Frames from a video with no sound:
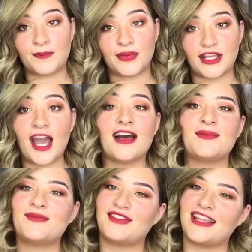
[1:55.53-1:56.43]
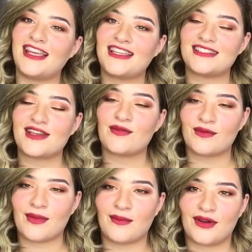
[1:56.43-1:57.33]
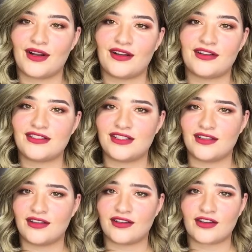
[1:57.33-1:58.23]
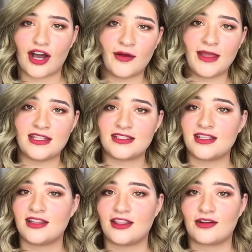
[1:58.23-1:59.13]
But yeah, please remember to comment